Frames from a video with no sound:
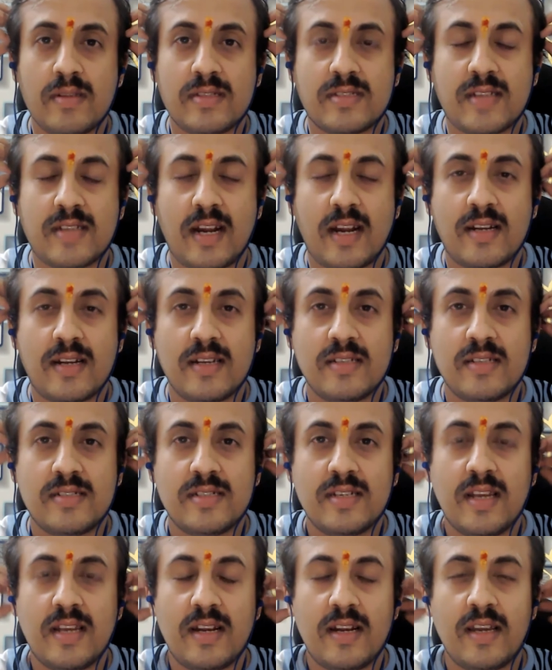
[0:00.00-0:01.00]

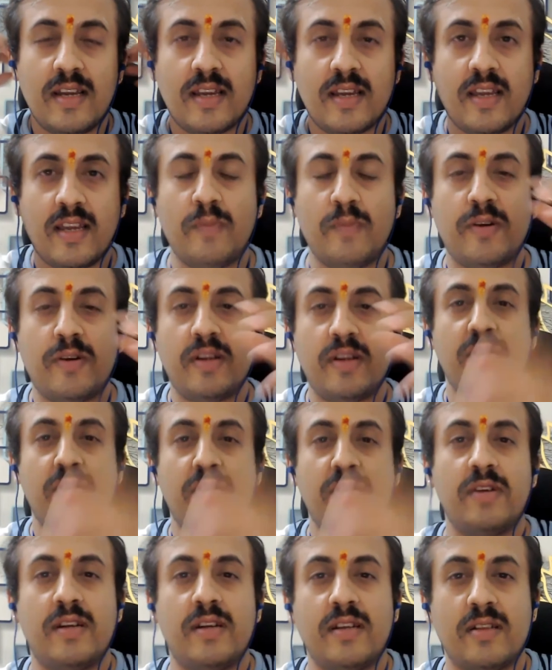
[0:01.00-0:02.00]
strategy and again putting
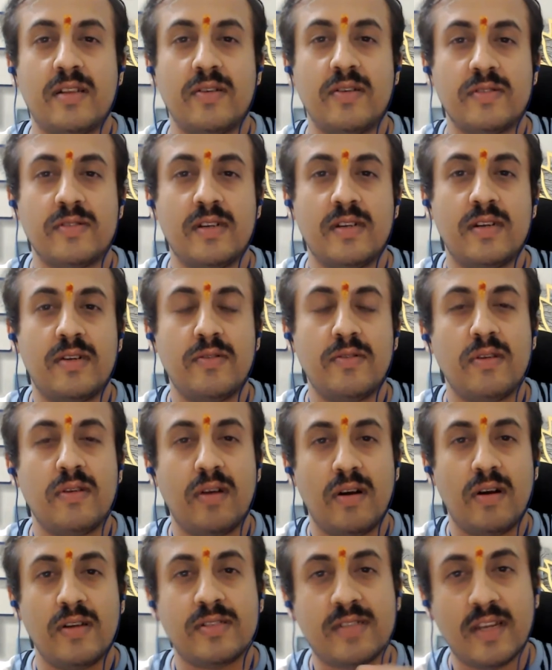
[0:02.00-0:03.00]
20,000, you
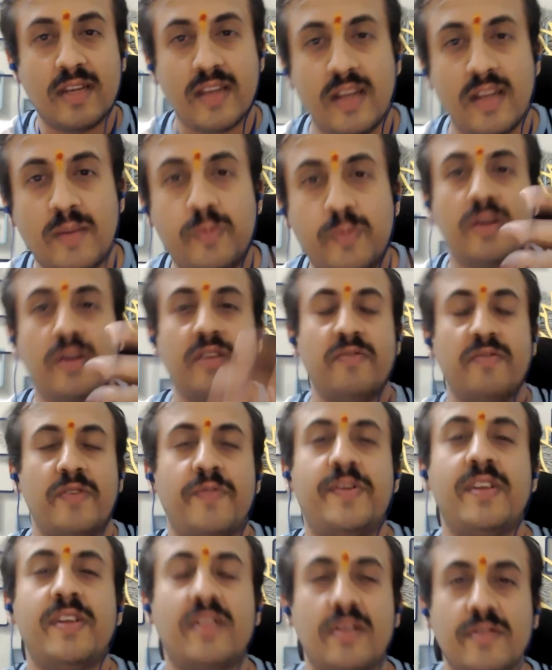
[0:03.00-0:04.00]
lost, again putting
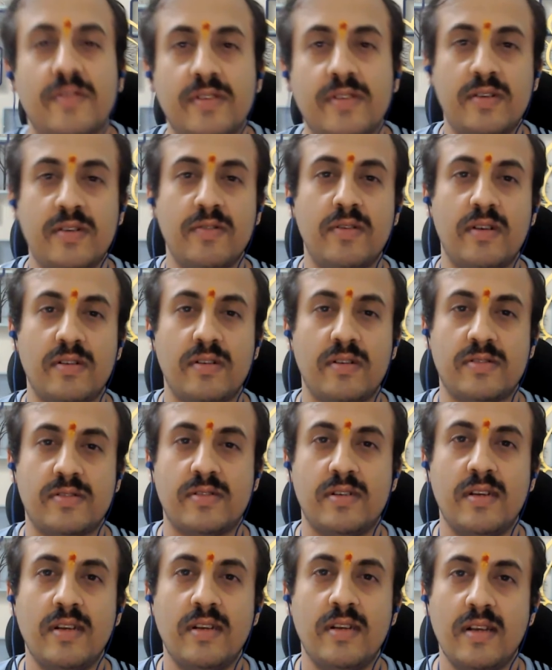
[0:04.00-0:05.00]
50,000, you
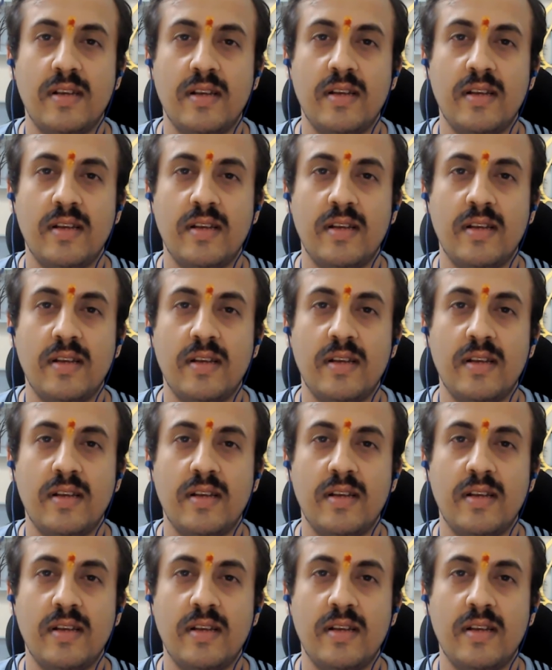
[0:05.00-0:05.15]
lost.